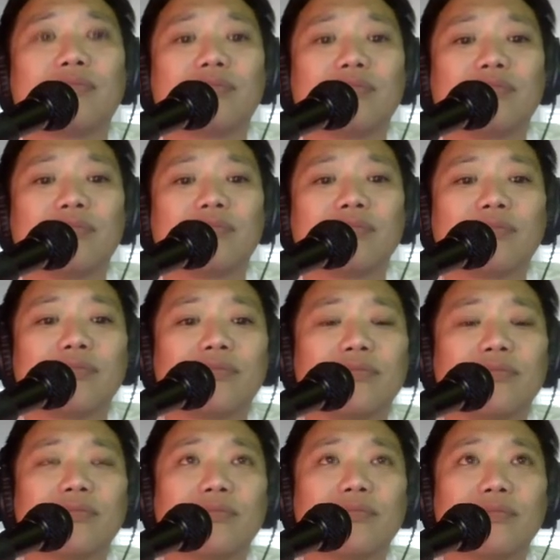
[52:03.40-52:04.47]

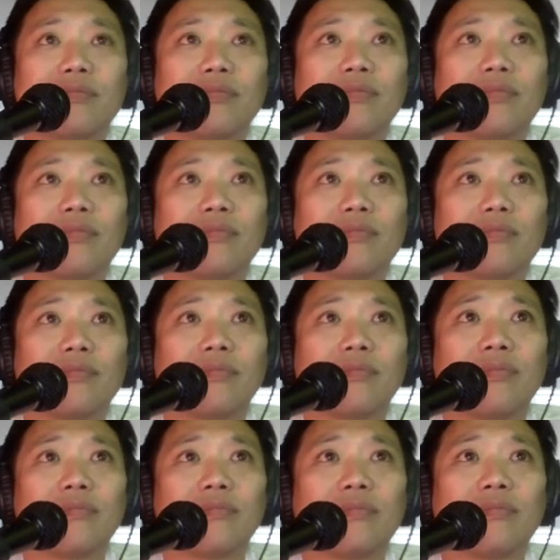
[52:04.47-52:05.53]

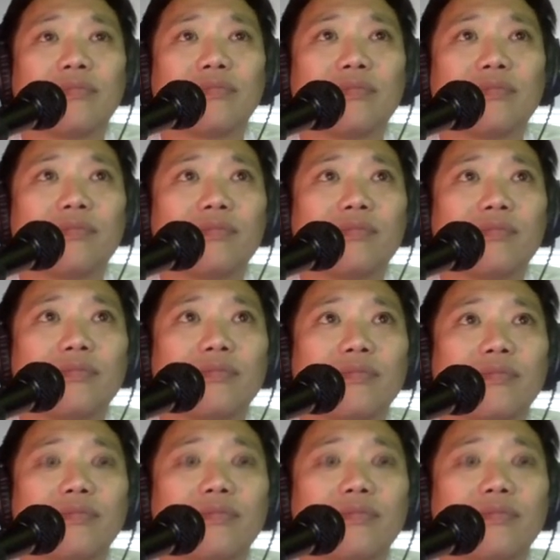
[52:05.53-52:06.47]
This person isn't speaking.